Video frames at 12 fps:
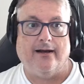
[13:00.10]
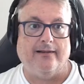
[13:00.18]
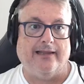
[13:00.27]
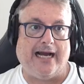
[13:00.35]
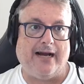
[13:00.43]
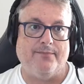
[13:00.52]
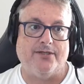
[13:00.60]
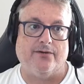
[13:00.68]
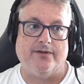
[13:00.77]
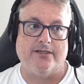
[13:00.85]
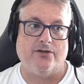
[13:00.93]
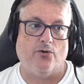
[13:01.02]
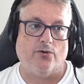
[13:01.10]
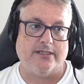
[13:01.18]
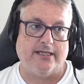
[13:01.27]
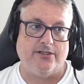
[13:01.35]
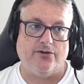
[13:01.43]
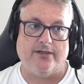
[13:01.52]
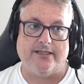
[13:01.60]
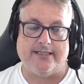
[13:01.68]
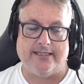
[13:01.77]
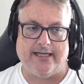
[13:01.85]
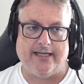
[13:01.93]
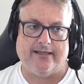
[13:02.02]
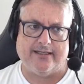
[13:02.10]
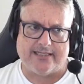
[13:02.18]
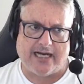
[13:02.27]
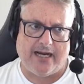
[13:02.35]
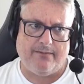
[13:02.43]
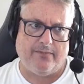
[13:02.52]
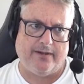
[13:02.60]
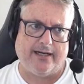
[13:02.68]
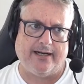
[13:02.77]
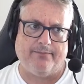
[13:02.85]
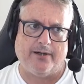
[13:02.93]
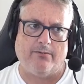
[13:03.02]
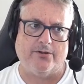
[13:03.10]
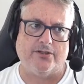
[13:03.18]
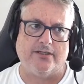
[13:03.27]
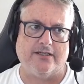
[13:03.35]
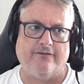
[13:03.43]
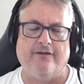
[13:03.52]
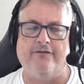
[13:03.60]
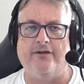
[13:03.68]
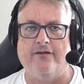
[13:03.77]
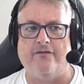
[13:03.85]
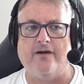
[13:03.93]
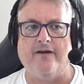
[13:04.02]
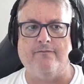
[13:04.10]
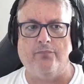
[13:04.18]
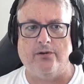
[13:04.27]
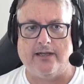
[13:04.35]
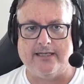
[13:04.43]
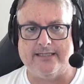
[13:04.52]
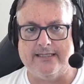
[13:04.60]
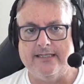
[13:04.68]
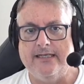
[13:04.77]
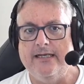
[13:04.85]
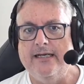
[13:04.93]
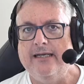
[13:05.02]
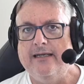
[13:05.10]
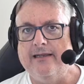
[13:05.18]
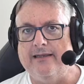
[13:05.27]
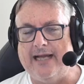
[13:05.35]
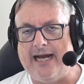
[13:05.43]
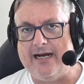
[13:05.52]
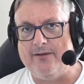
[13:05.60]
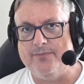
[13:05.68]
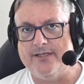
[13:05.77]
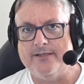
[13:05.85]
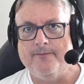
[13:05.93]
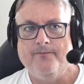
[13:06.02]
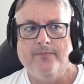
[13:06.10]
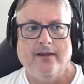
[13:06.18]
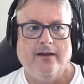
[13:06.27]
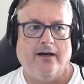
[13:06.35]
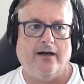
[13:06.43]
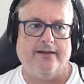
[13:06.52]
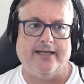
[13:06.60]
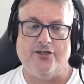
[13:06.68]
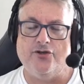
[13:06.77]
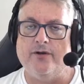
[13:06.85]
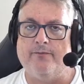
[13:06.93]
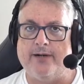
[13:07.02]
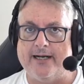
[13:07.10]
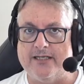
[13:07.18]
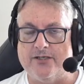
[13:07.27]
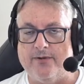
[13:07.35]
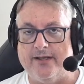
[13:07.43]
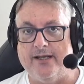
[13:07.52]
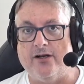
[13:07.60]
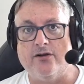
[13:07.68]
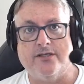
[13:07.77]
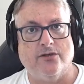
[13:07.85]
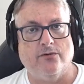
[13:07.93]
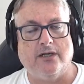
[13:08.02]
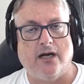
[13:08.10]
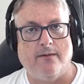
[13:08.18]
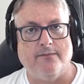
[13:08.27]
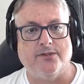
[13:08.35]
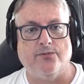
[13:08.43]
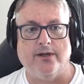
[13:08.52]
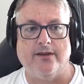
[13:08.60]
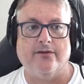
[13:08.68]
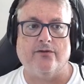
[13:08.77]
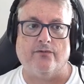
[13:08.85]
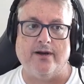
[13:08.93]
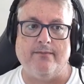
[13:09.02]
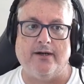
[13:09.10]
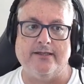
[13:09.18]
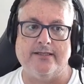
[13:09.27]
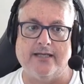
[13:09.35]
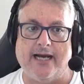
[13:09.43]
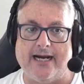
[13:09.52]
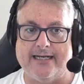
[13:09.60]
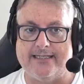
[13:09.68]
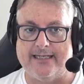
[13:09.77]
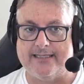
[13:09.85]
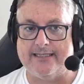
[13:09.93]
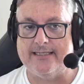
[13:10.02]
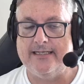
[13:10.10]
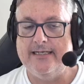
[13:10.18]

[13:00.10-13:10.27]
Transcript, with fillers: labs on this course. As you can see at the time that I published this, 55 plus labs uh, that you can practice with. It also comes with three months access